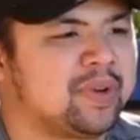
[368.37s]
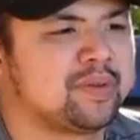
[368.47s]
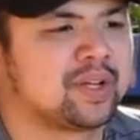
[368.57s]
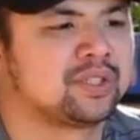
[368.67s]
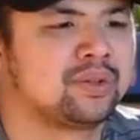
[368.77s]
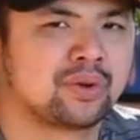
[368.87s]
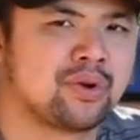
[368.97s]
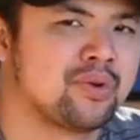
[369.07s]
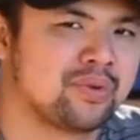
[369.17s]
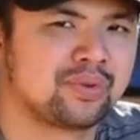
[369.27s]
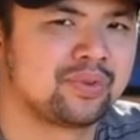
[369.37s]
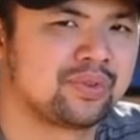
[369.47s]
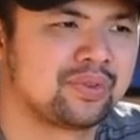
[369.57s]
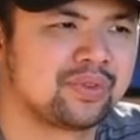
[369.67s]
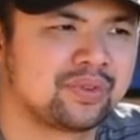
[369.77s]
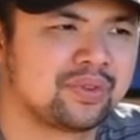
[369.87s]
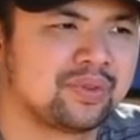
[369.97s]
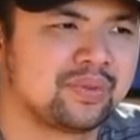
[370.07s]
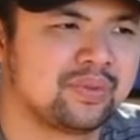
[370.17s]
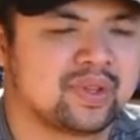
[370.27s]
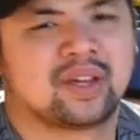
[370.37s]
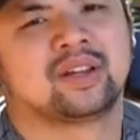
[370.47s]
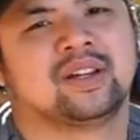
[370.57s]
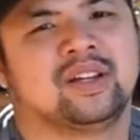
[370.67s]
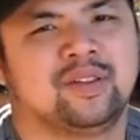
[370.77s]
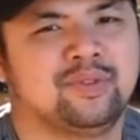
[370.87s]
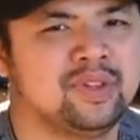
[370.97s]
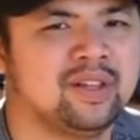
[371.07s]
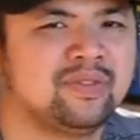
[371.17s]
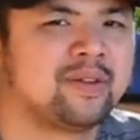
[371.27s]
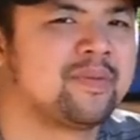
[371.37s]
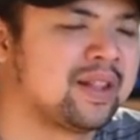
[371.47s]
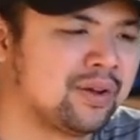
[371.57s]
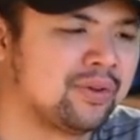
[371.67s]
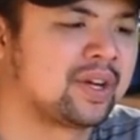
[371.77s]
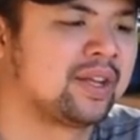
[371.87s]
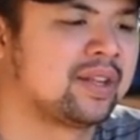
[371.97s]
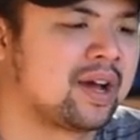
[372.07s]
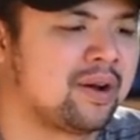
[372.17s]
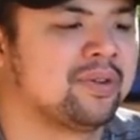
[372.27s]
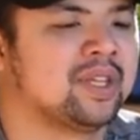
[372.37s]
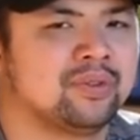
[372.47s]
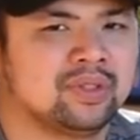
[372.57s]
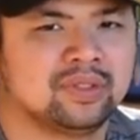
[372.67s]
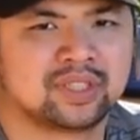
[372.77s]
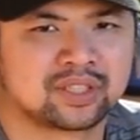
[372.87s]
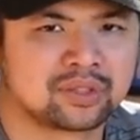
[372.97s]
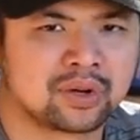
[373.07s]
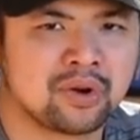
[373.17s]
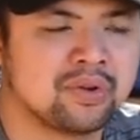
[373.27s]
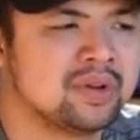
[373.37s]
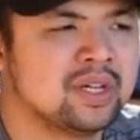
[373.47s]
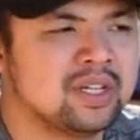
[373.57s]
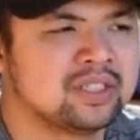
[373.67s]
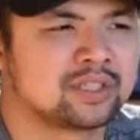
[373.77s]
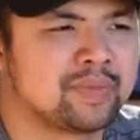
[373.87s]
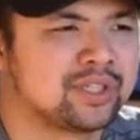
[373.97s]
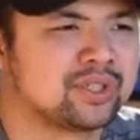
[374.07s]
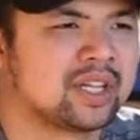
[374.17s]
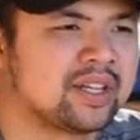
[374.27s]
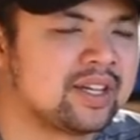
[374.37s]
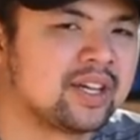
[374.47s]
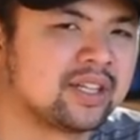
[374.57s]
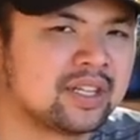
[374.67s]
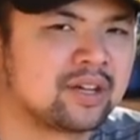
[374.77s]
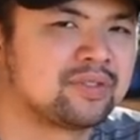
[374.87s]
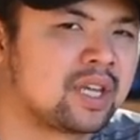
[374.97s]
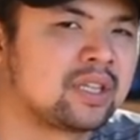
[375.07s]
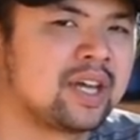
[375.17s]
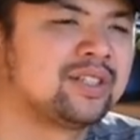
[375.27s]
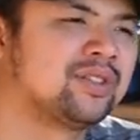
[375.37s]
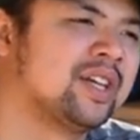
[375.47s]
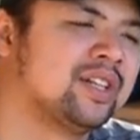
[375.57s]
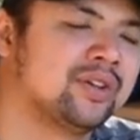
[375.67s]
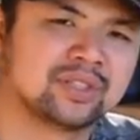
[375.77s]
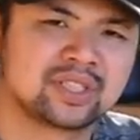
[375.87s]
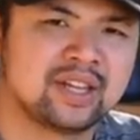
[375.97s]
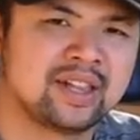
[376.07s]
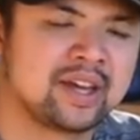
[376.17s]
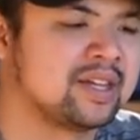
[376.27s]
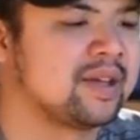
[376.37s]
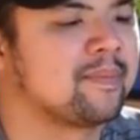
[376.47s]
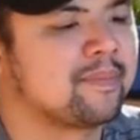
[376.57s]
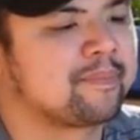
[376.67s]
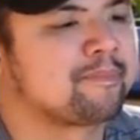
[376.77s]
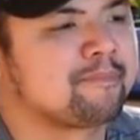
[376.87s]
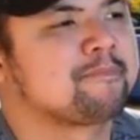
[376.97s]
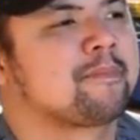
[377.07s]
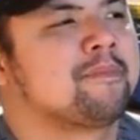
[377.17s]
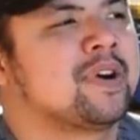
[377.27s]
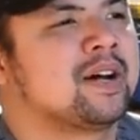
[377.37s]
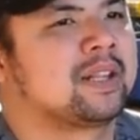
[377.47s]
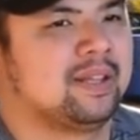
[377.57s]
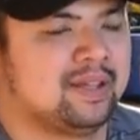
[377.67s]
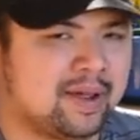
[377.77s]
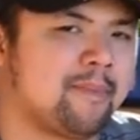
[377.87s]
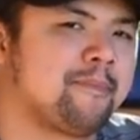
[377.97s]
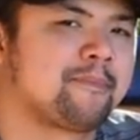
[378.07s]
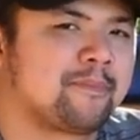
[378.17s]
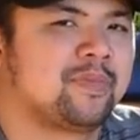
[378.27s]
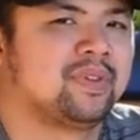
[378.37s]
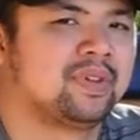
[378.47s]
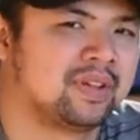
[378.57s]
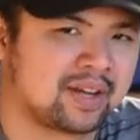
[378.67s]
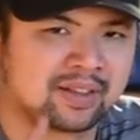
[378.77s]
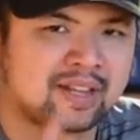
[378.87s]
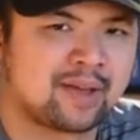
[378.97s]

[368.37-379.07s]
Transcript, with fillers: pretty much grow. Yeah, if you leave them alone right now, they would just grow. Just make sure that they get enough sunlight so they don't stay leggy. But yeah, great